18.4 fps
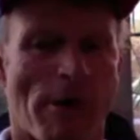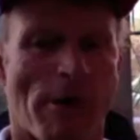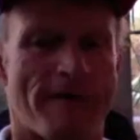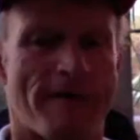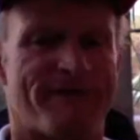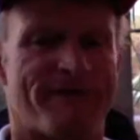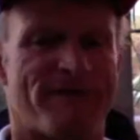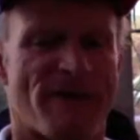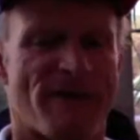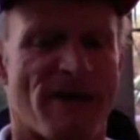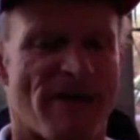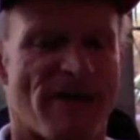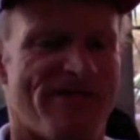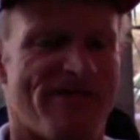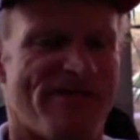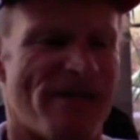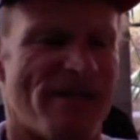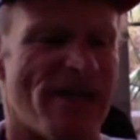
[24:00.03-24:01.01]
then a
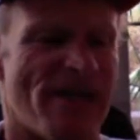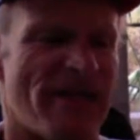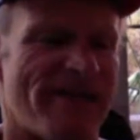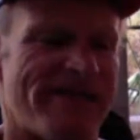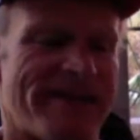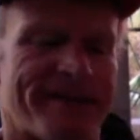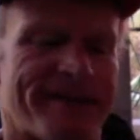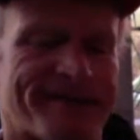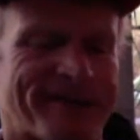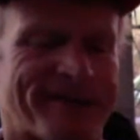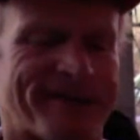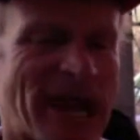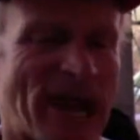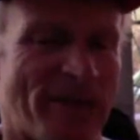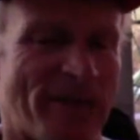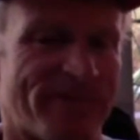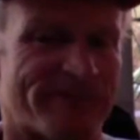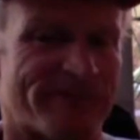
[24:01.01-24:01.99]
camp
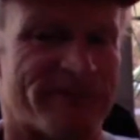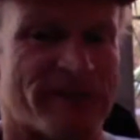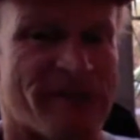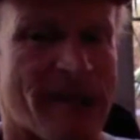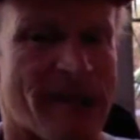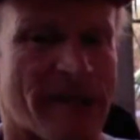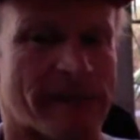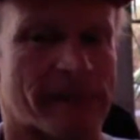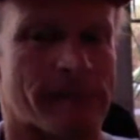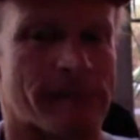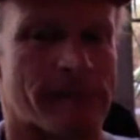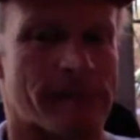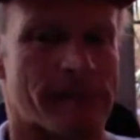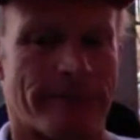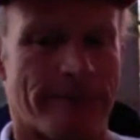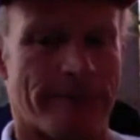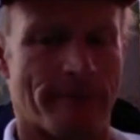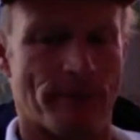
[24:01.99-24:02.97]
director that we
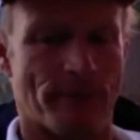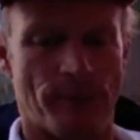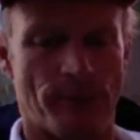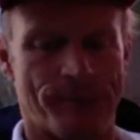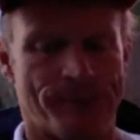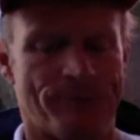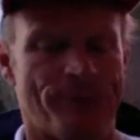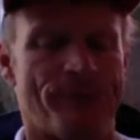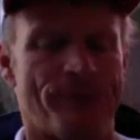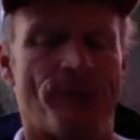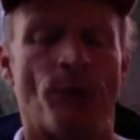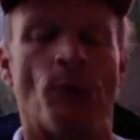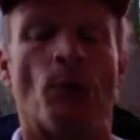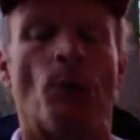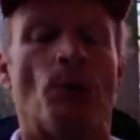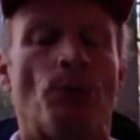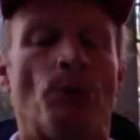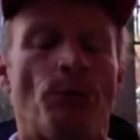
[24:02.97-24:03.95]
just
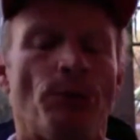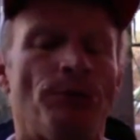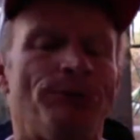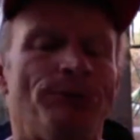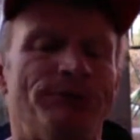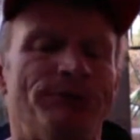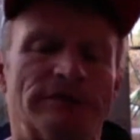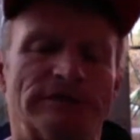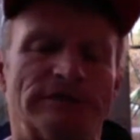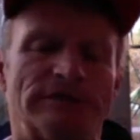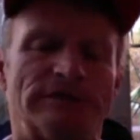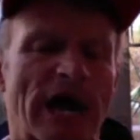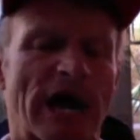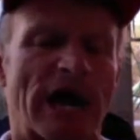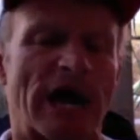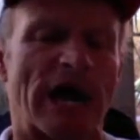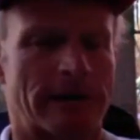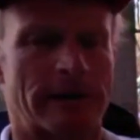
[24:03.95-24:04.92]
hired a
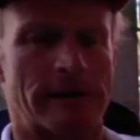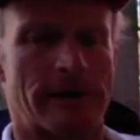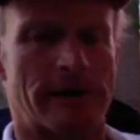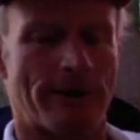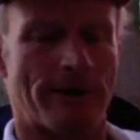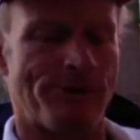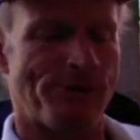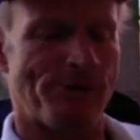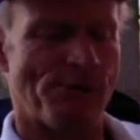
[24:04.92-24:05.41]
new camp